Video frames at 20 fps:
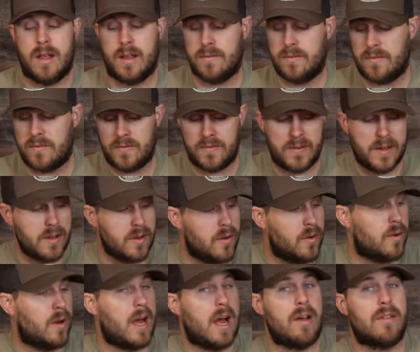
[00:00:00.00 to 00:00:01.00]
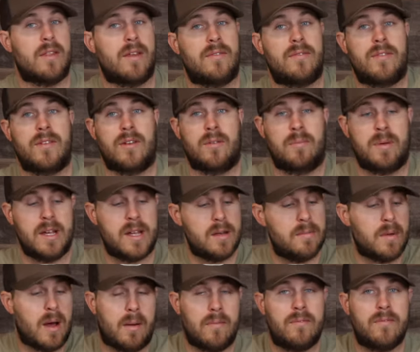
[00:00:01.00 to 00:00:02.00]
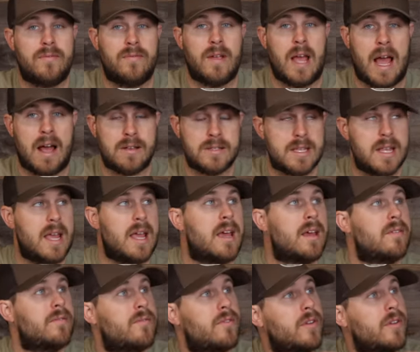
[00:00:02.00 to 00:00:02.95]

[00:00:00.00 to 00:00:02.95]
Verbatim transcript: and feel how they feel. Pick them up. How's the hand